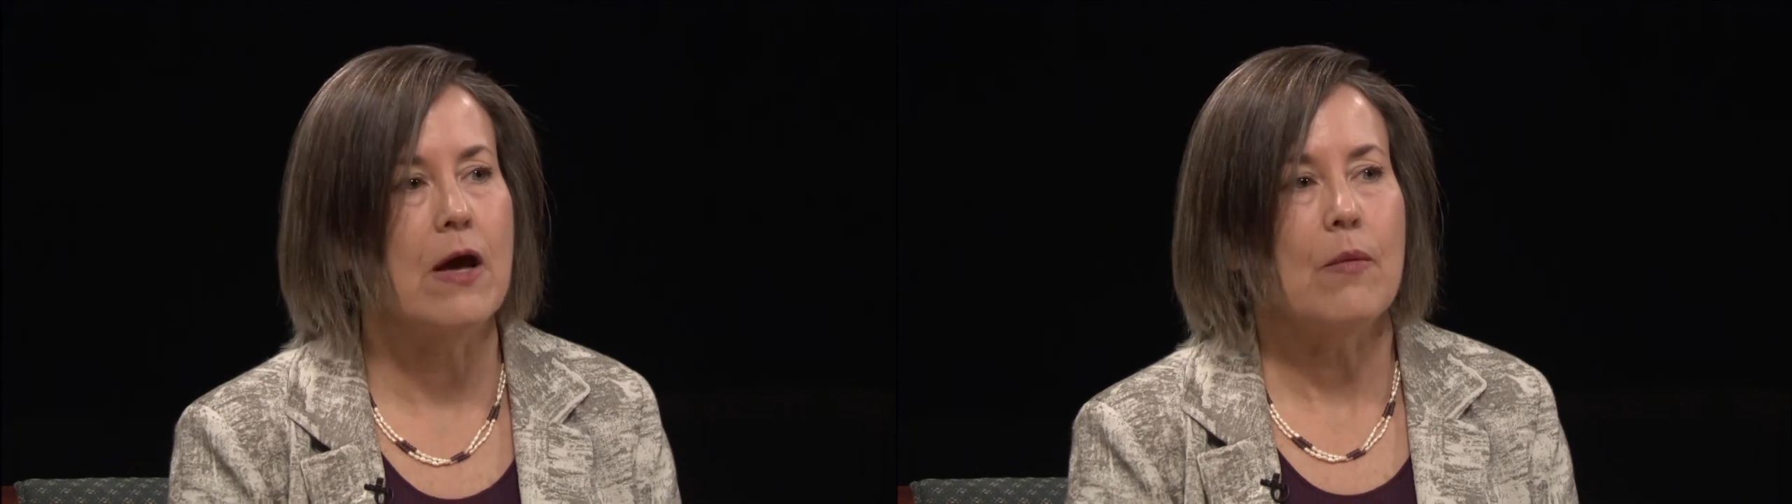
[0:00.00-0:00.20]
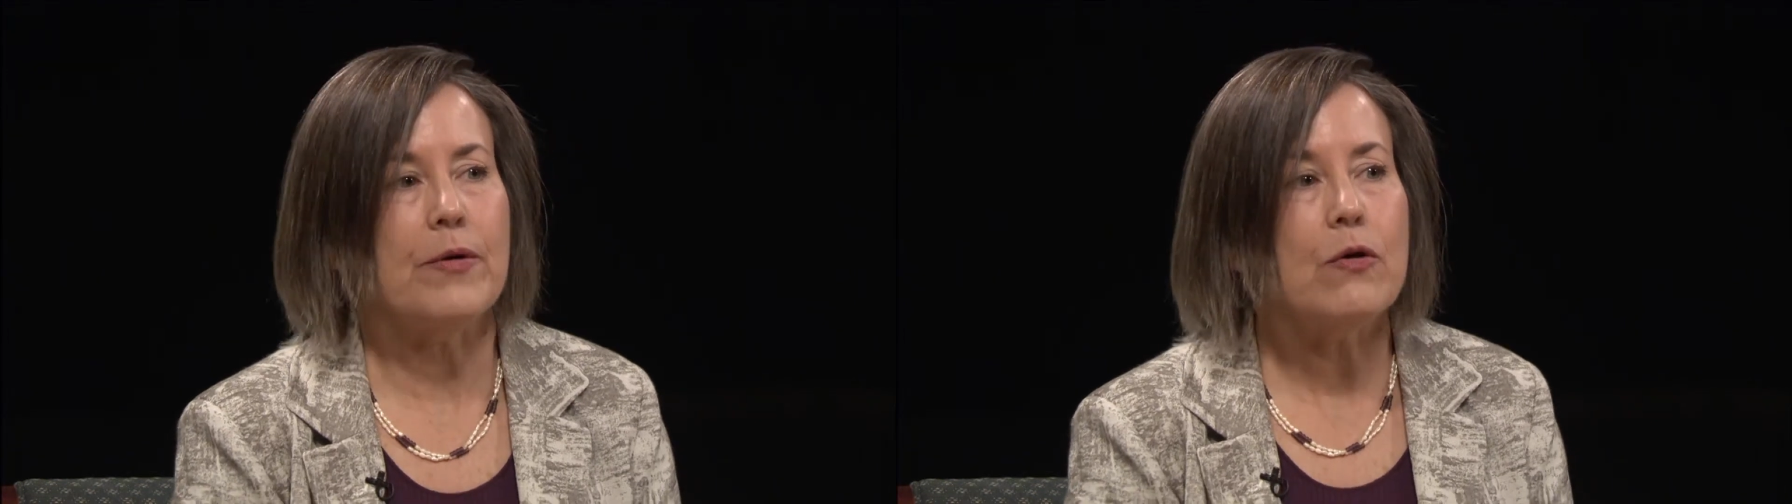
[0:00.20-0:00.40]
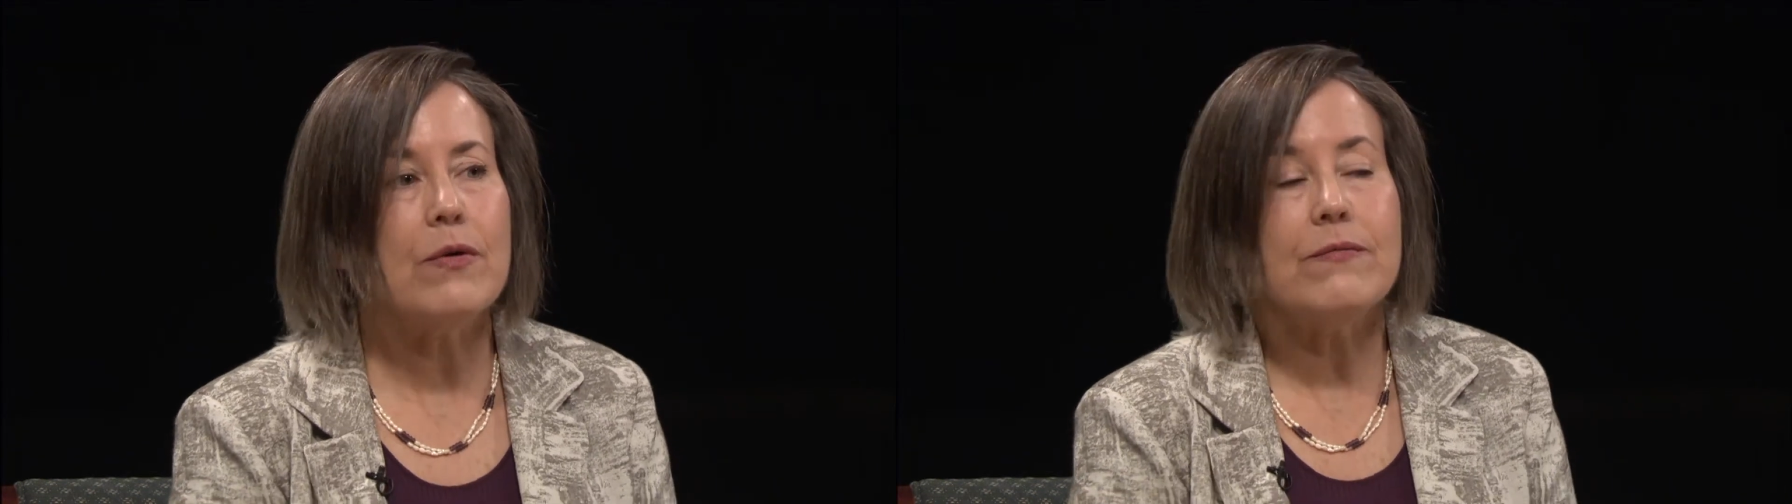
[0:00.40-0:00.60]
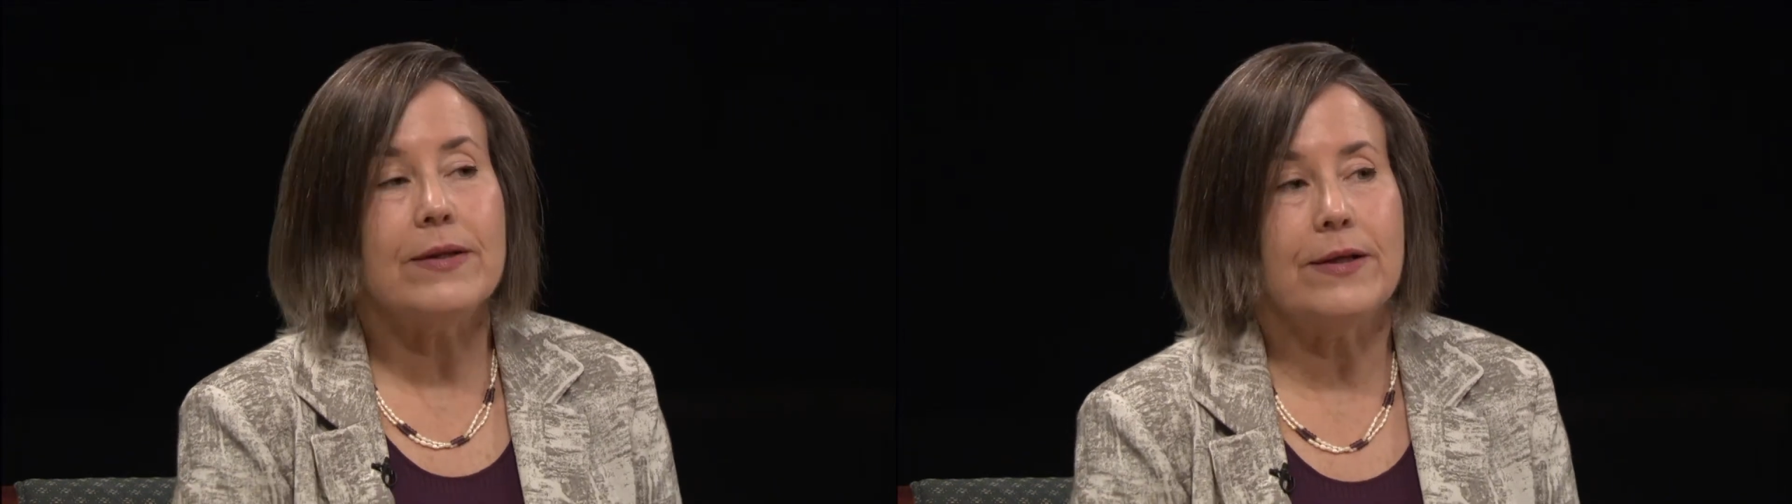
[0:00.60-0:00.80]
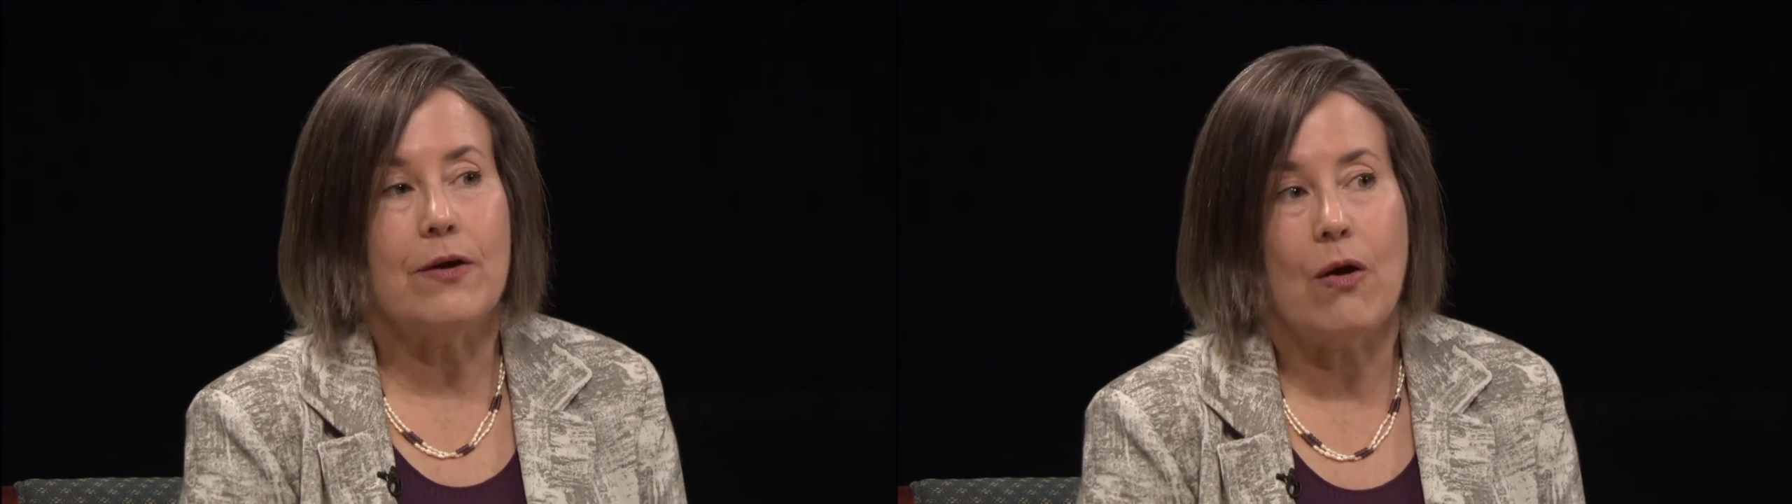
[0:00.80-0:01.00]
but no one
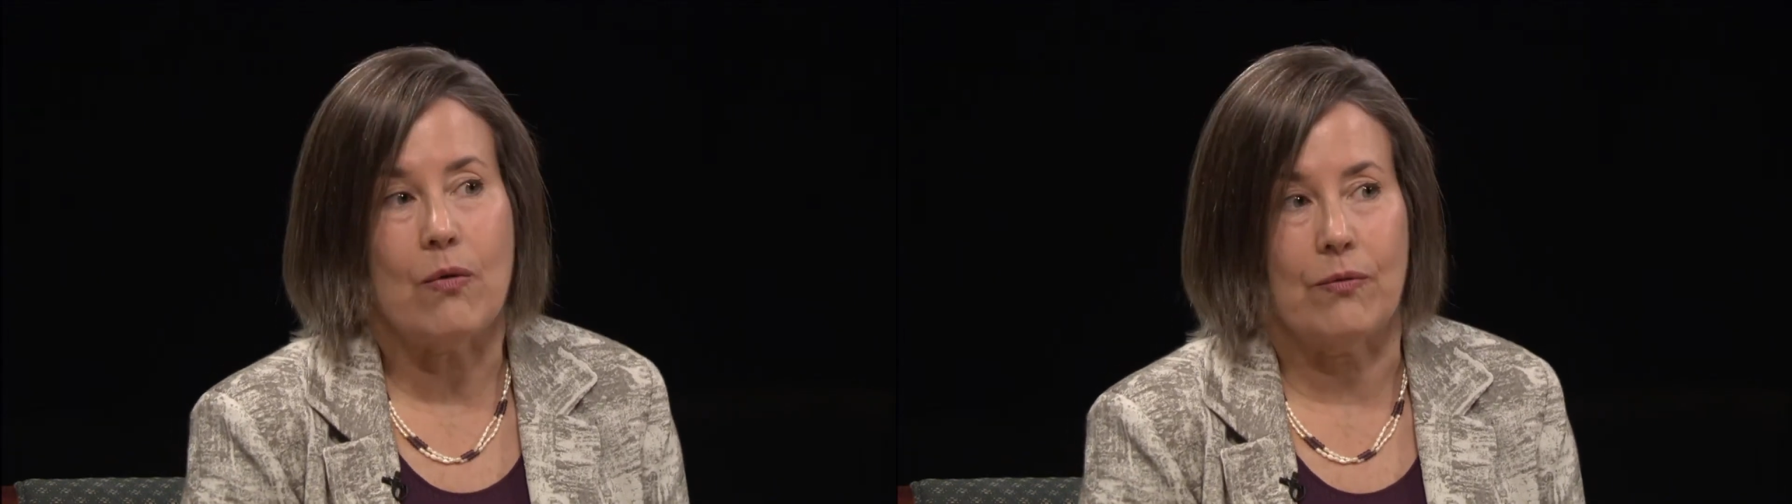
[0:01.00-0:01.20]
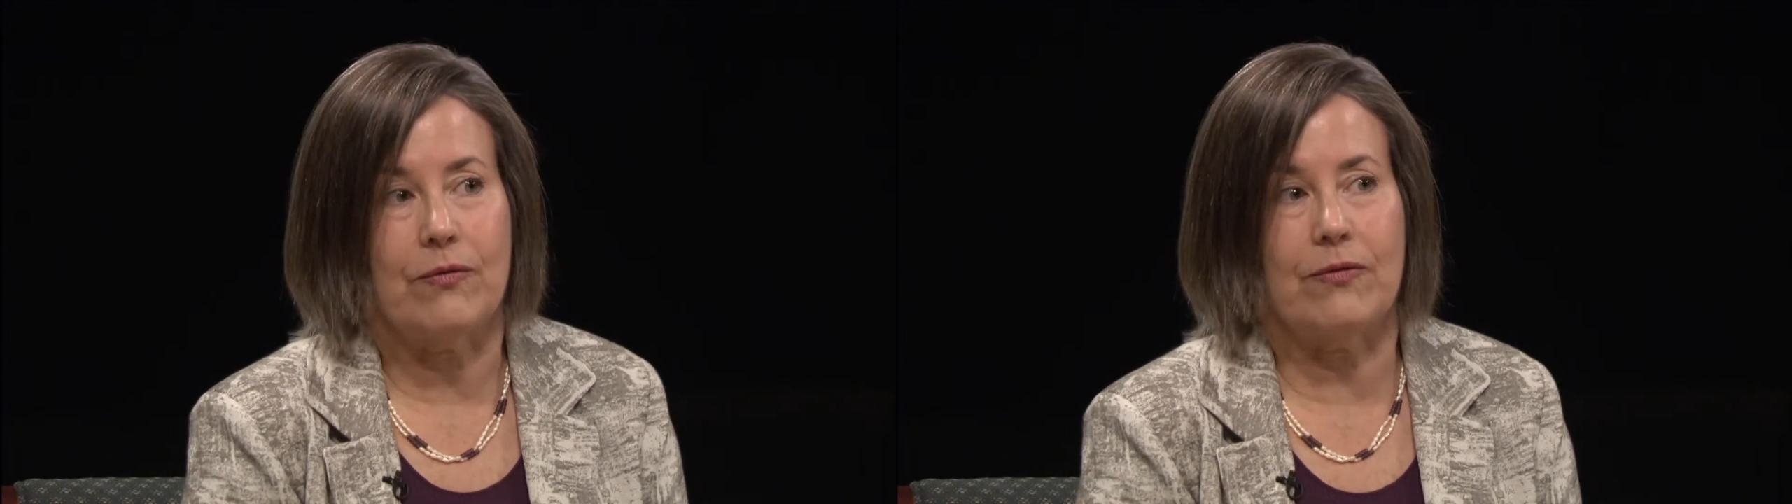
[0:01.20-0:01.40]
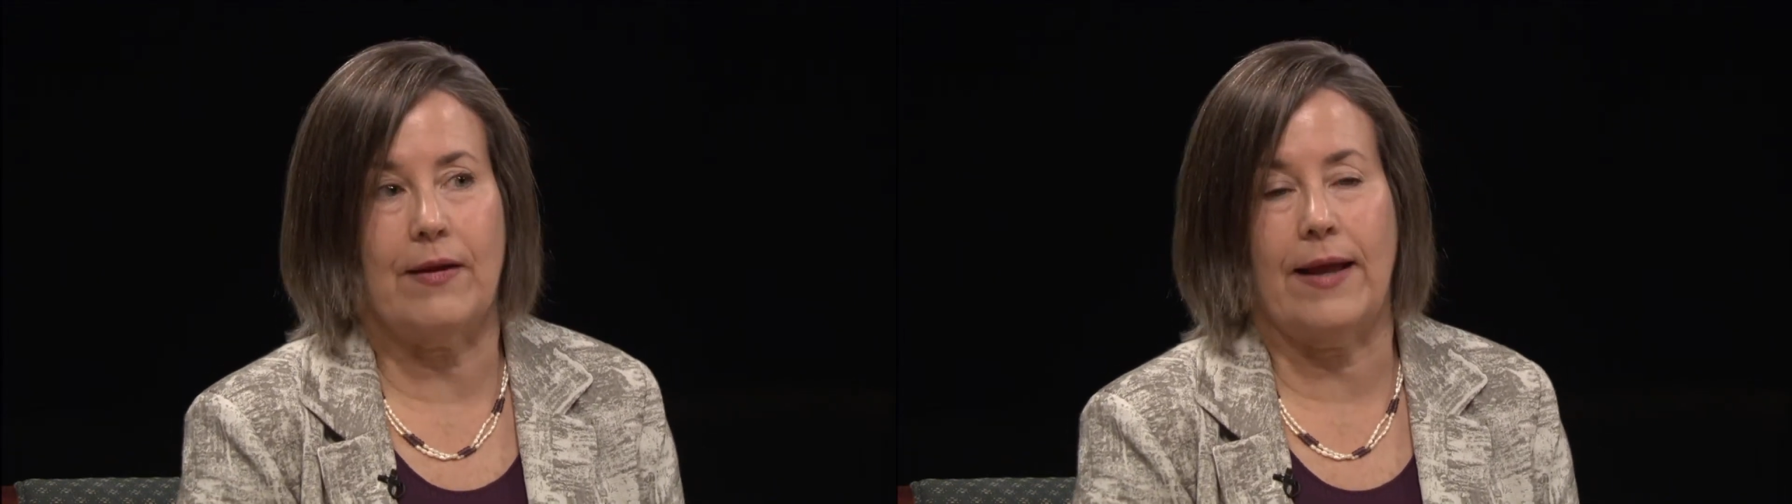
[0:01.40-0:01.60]
really knows.